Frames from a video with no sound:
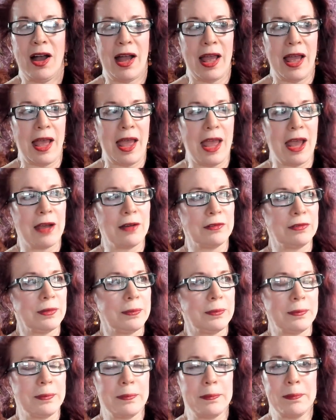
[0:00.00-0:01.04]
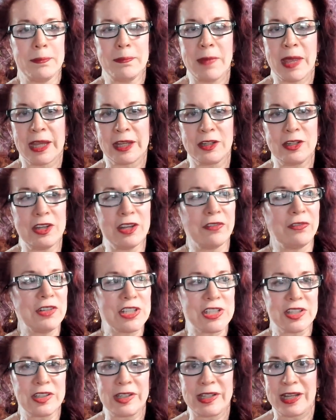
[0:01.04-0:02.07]
have
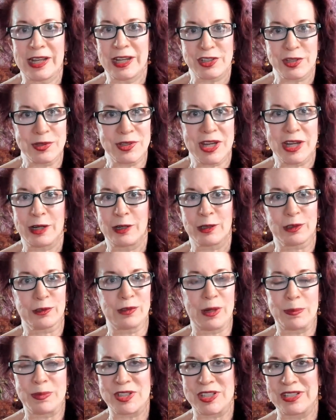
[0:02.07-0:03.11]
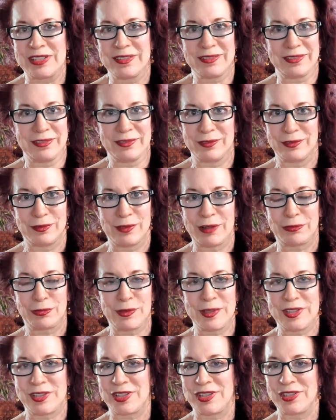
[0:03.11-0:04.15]
magnificently esoteric
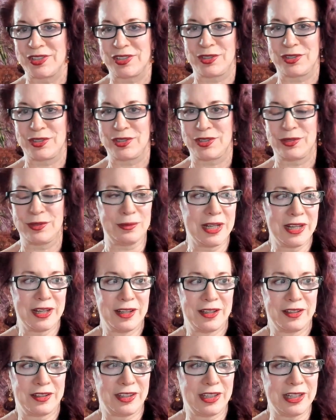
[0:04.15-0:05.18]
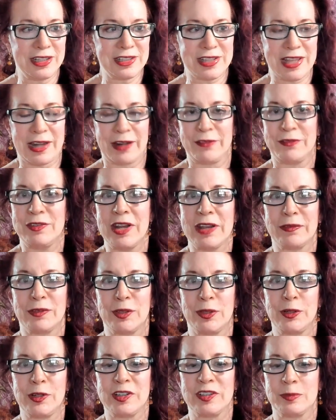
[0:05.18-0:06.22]
references to things that I've never
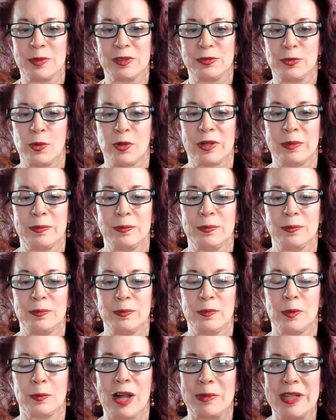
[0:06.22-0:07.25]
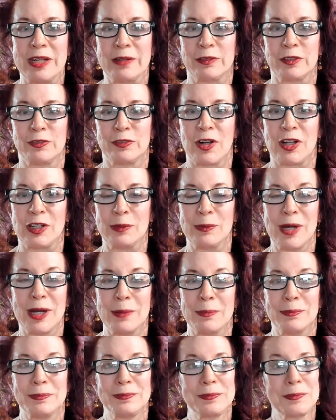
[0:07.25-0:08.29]
heard of before and will probably never follow up.
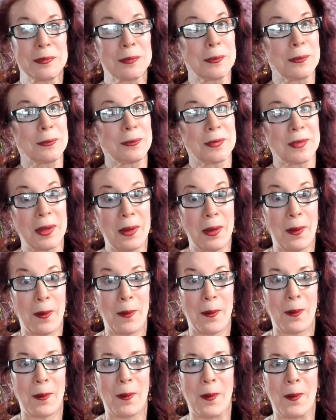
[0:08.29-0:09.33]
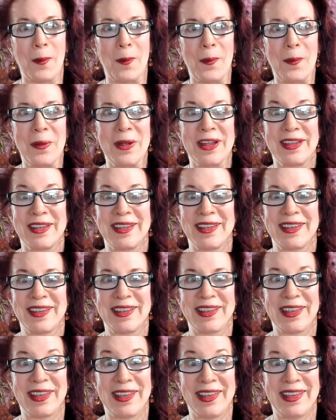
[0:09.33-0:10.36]

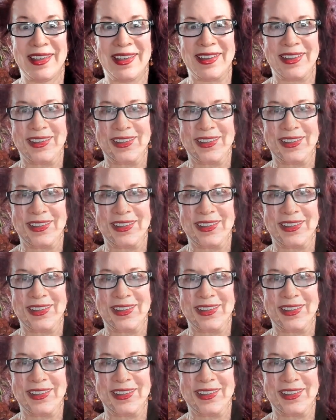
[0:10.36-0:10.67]
Okay.